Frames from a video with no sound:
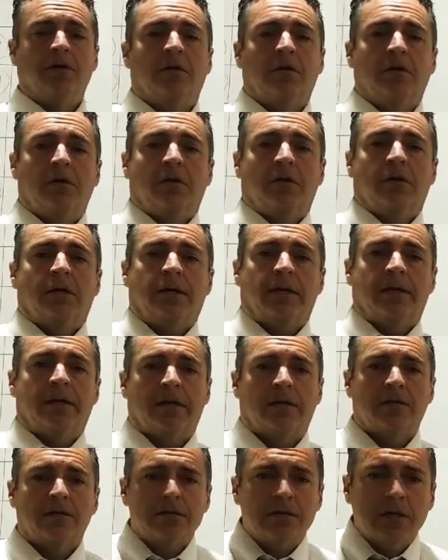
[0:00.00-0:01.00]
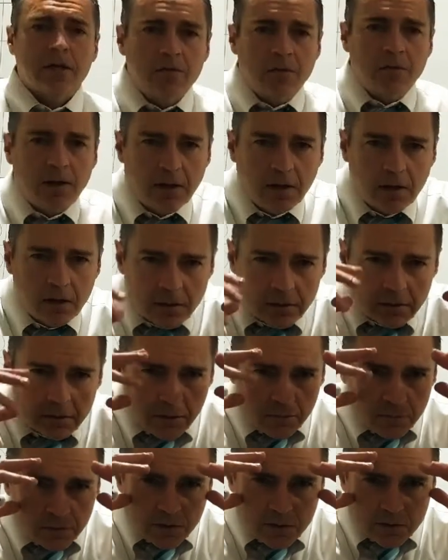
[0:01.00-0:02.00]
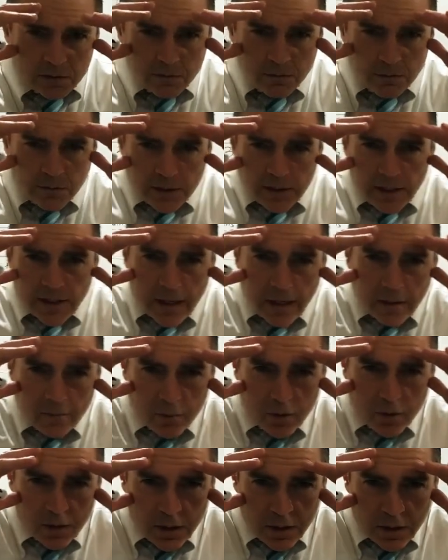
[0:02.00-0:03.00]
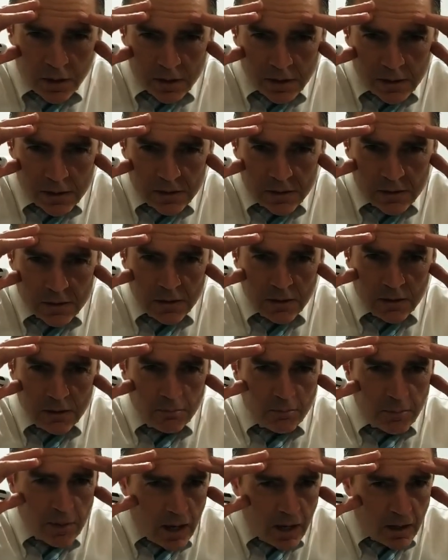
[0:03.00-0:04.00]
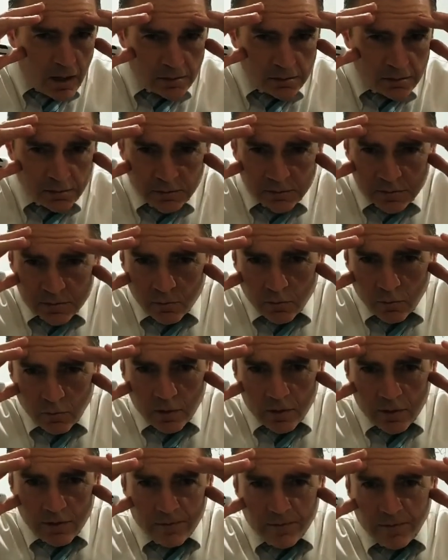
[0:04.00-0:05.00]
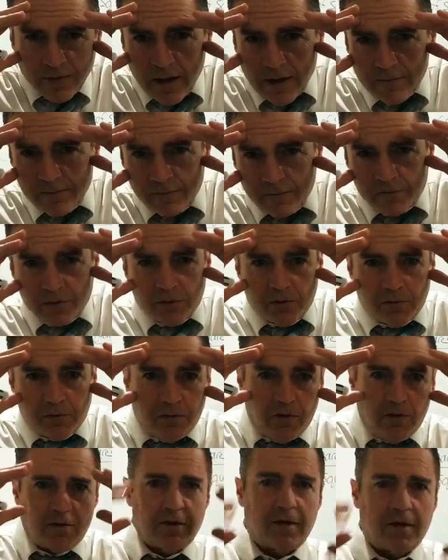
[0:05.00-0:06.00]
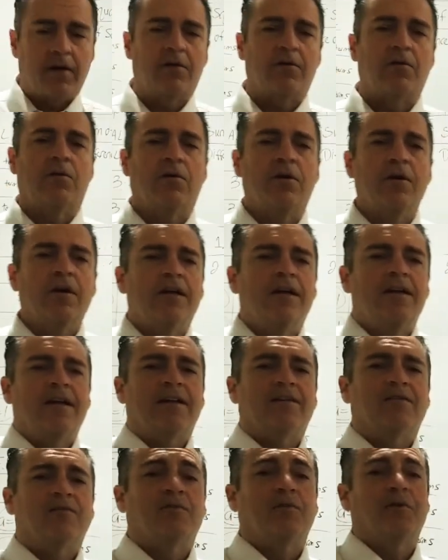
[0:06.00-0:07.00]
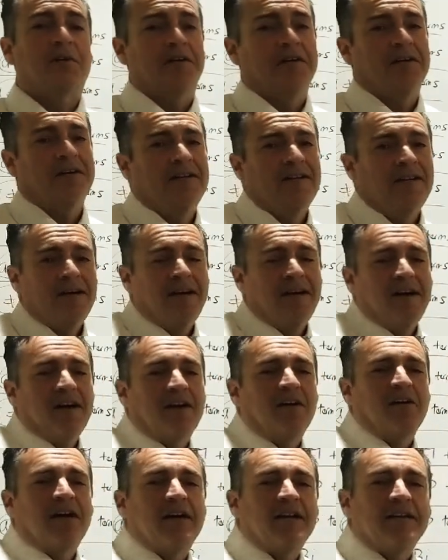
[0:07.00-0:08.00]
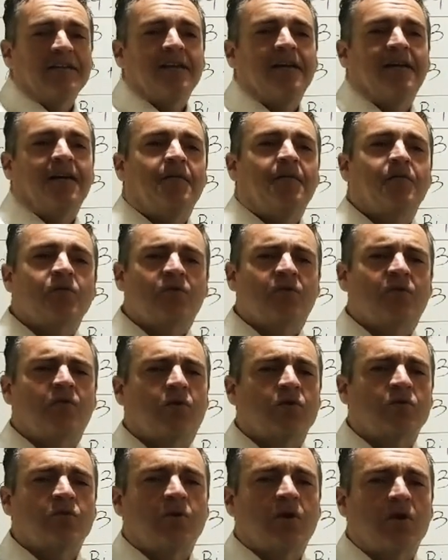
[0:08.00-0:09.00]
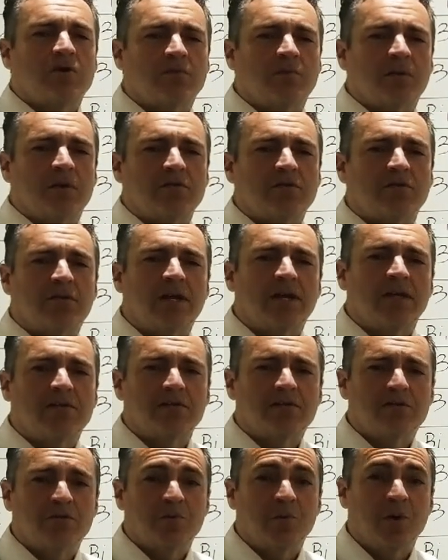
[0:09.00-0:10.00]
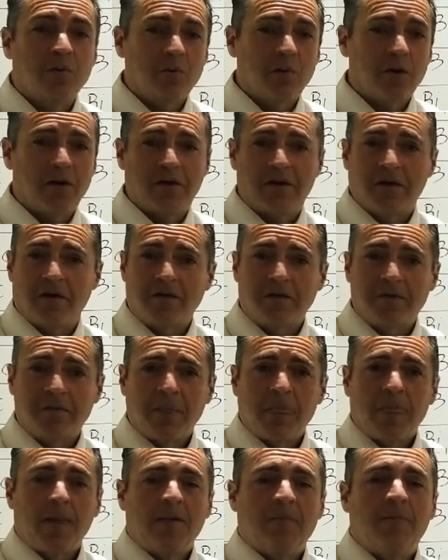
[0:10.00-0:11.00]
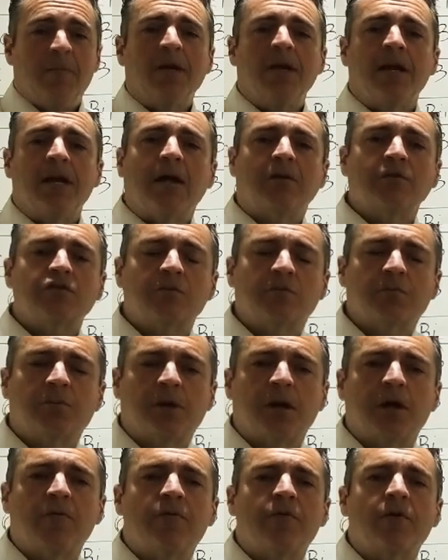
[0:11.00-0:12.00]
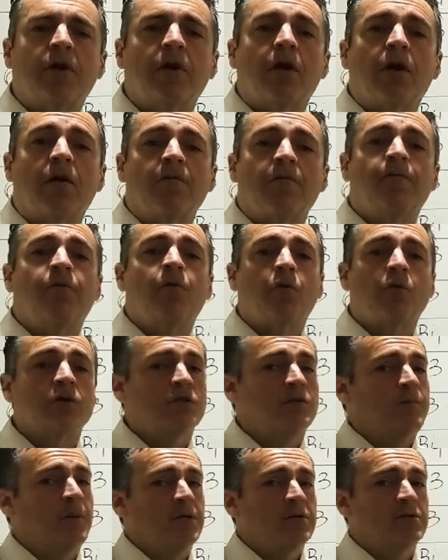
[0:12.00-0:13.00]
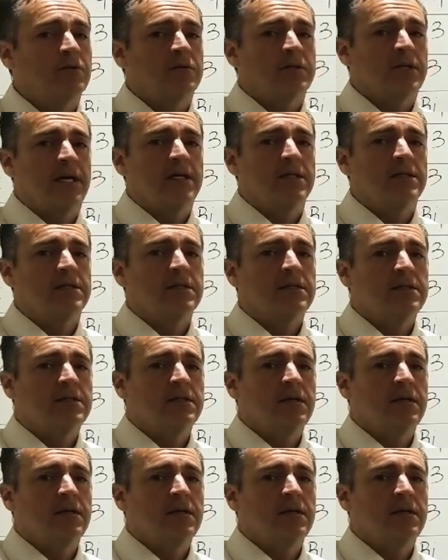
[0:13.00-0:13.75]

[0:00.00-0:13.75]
And I could say, well, I'm looking through the camera, I see about 25 of you. Okay, cool. That's funny, huh? All right, of course, we're all special cases in one way or another. But in algebra, there are 4 special cases.